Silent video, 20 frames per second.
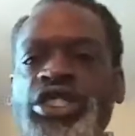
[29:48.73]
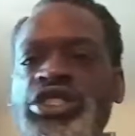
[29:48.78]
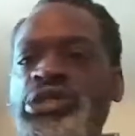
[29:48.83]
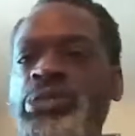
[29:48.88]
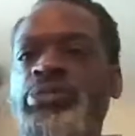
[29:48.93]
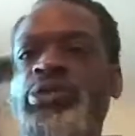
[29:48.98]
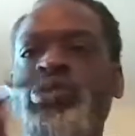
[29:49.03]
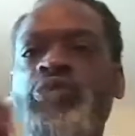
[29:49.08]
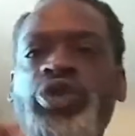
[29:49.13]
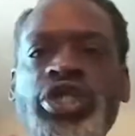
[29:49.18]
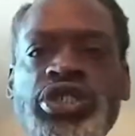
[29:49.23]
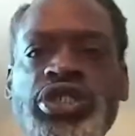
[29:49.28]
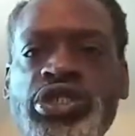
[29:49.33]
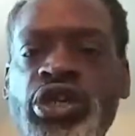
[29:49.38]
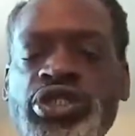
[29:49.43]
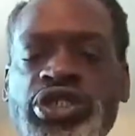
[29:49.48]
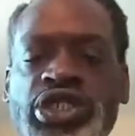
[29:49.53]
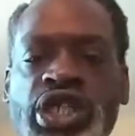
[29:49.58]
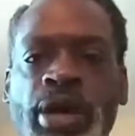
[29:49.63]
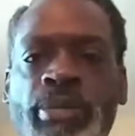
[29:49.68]
Some of the
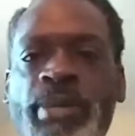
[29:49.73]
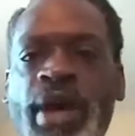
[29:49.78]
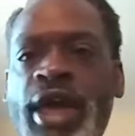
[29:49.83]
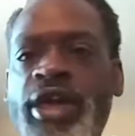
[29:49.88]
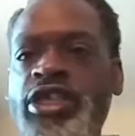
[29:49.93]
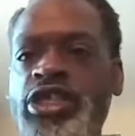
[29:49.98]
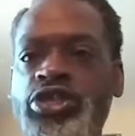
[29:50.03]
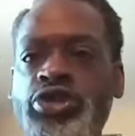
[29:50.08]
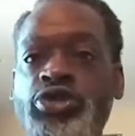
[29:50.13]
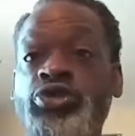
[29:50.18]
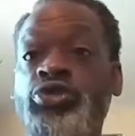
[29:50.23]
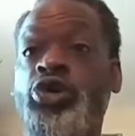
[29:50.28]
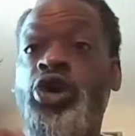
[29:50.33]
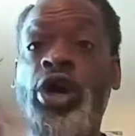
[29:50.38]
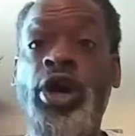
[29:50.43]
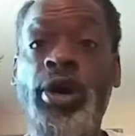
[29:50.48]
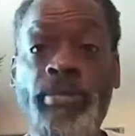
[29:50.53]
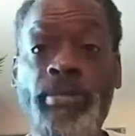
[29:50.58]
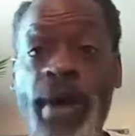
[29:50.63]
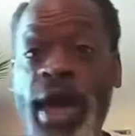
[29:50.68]
research I might do
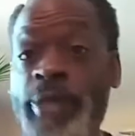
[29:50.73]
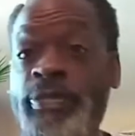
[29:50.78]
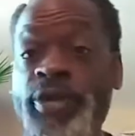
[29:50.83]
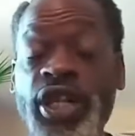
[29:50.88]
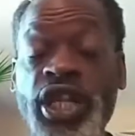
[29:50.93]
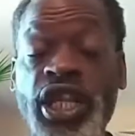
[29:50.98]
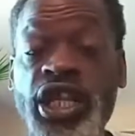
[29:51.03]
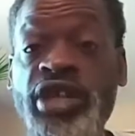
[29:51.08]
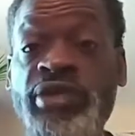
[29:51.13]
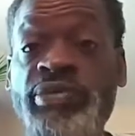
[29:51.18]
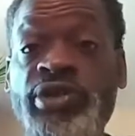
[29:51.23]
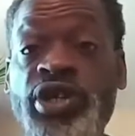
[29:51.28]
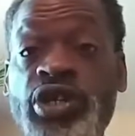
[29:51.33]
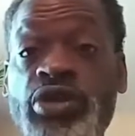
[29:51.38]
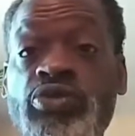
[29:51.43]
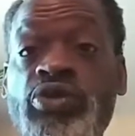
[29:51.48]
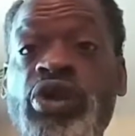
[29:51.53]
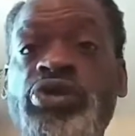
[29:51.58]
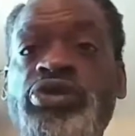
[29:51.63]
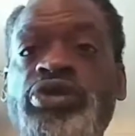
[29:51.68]
might be leading me in
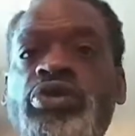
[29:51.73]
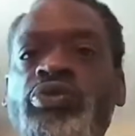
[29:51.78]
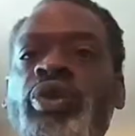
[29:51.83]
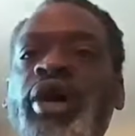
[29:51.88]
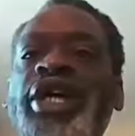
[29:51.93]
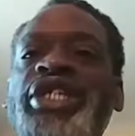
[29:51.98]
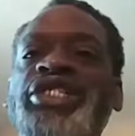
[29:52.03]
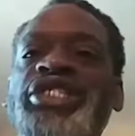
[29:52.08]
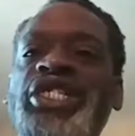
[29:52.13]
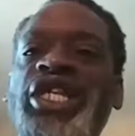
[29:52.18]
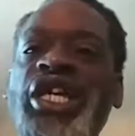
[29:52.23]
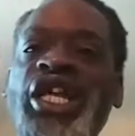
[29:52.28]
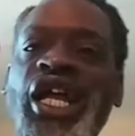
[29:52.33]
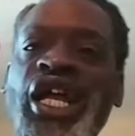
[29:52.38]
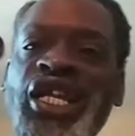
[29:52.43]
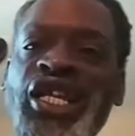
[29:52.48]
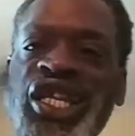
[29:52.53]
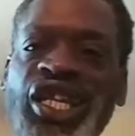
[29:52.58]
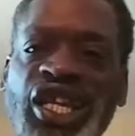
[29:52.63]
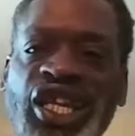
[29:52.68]
the wrong direction, and
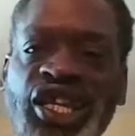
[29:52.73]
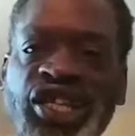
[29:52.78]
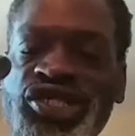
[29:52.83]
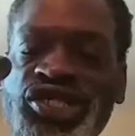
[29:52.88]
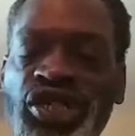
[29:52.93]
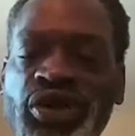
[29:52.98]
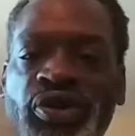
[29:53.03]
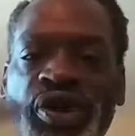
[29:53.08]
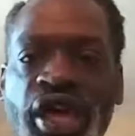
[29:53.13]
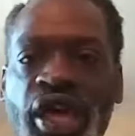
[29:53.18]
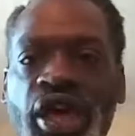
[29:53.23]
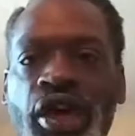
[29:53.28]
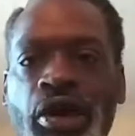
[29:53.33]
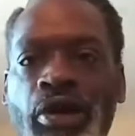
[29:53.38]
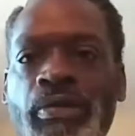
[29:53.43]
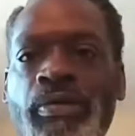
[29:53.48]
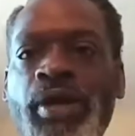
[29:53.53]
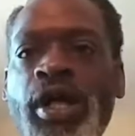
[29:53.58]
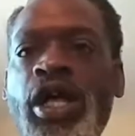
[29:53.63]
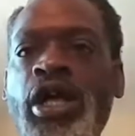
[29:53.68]
I need your
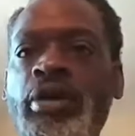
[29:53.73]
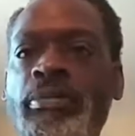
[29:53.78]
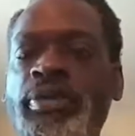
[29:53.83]
help.